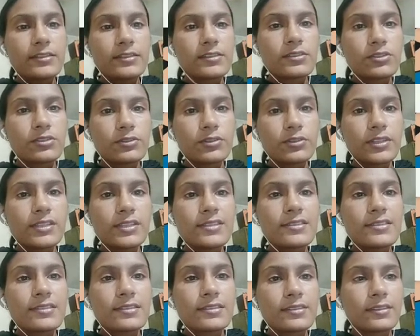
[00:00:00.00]
So
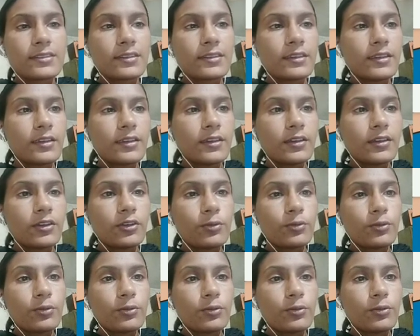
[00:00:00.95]
this
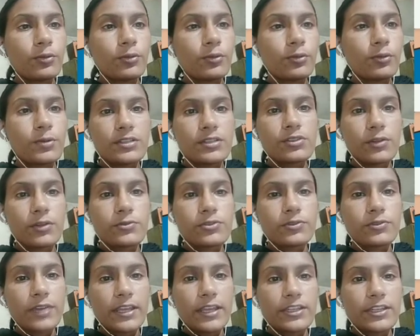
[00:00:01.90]
you have to
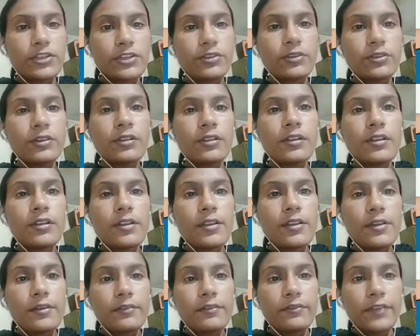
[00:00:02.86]
write in your
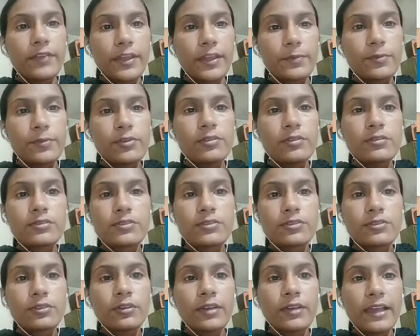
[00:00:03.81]
fair book.
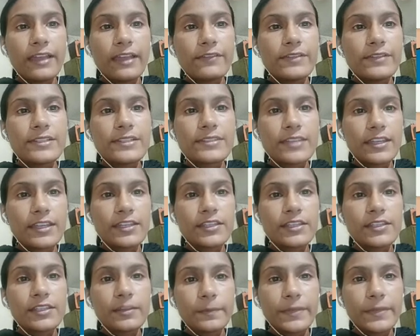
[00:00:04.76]
So I will send in
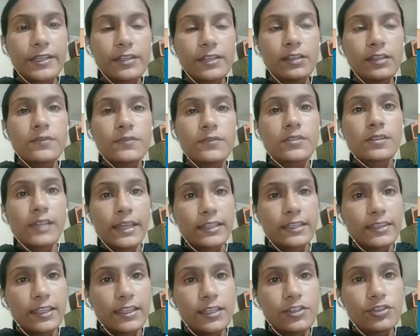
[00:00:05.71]
the PDF, so
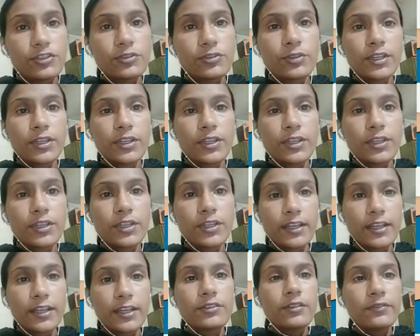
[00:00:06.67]
like that you can
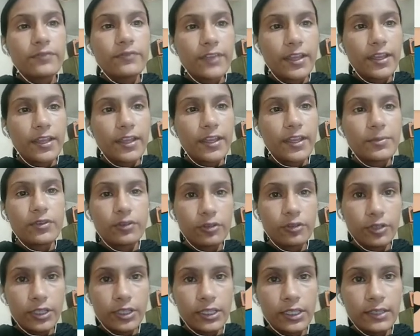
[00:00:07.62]
write your fair book.
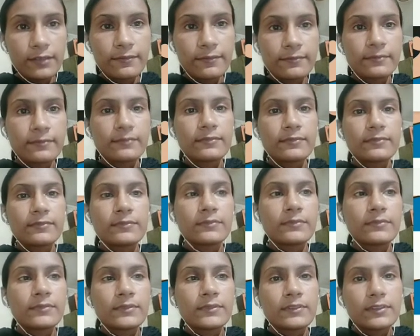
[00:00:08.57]
Okay,
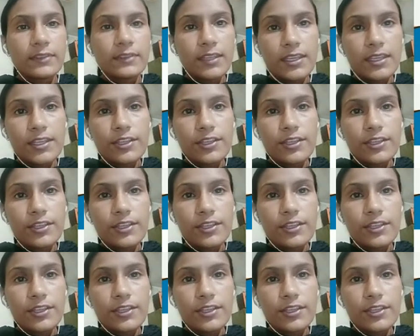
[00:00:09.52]
thank